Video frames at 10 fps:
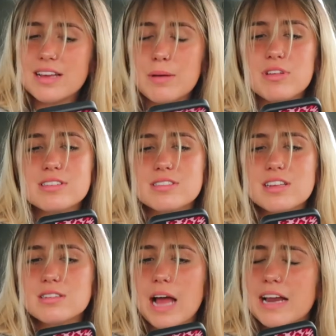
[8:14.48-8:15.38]
Damn, this
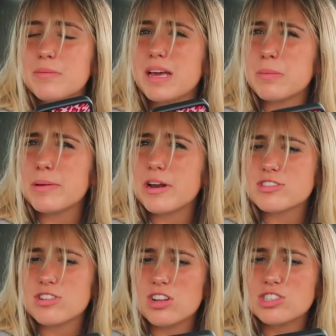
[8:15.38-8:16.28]
is kind of making me
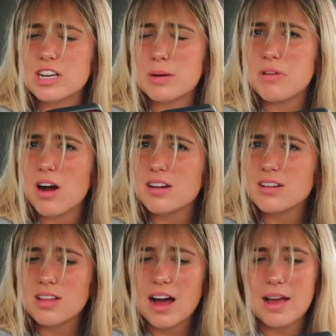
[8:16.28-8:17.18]
nostalgic. I'm not
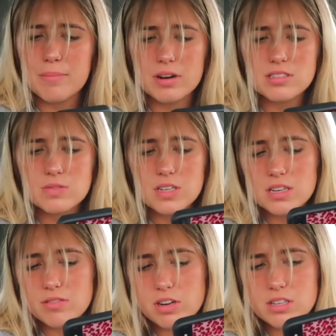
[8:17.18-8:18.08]
gonna lie.
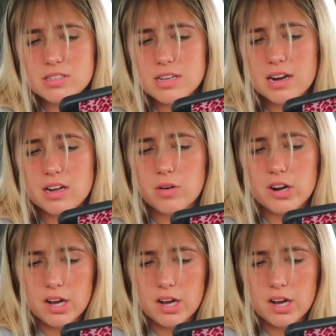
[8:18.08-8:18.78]
BuzzFeed really has got it going